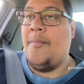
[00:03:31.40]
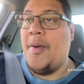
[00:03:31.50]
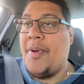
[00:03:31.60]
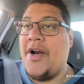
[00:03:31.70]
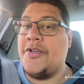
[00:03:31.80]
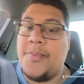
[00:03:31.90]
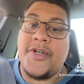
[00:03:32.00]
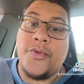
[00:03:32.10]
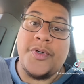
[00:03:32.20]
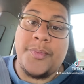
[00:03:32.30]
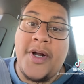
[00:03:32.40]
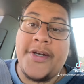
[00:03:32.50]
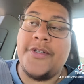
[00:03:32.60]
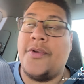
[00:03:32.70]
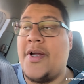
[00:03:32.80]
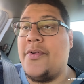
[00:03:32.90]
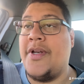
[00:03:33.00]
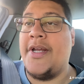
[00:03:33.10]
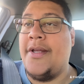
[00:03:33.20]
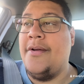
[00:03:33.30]
parents made too much money, so I couldn't
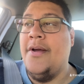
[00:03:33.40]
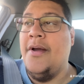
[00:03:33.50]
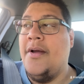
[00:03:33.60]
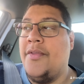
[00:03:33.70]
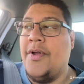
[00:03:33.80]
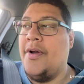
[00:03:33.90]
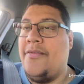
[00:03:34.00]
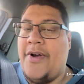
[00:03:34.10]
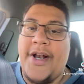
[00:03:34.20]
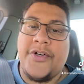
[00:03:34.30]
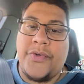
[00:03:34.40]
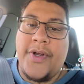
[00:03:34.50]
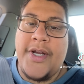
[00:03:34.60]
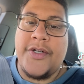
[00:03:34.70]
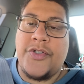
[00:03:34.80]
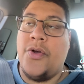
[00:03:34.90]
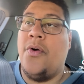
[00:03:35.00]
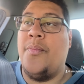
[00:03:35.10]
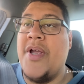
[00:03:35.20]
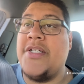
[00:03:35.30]
get the financial aid.
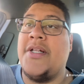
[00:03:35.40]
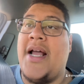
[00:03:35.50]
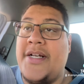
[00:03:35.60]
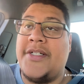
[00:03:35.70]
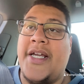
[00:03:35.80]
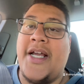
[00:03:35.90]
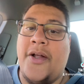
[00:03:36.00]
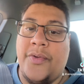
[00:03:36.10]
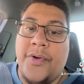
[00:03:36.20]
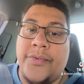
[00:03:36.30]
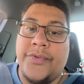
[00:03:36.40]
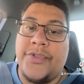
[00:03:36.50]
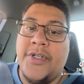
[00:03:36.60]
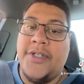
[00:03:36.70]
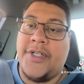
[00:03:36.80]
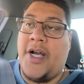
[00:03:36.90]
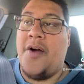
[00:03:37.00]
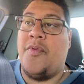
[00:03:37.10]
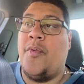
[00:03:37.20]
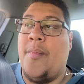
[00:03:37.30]
So basically, I had to take out loans to
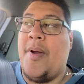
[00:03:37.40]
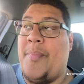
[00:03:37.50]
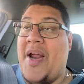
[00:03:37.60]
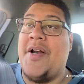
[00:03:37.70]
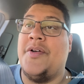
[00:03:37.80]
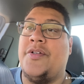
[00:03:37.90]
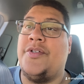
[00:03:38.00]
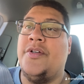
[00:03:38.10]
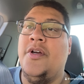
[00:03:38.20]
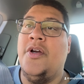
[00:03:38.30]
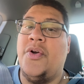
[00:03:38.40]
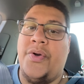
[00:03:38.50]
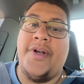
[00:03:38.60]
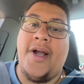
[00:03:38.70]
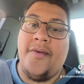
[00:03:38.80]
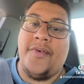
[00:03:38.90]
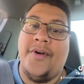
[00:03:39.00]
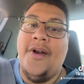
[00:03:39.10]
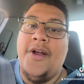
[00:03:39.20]
cover what my parents couldn't cover.